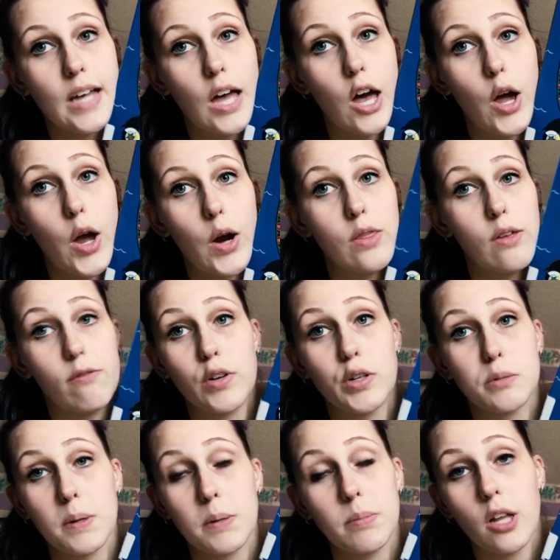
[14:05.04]
are the first
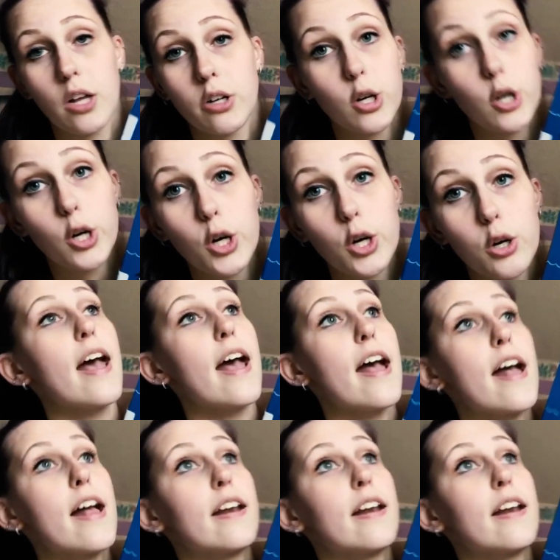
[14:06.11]
people on Earth, and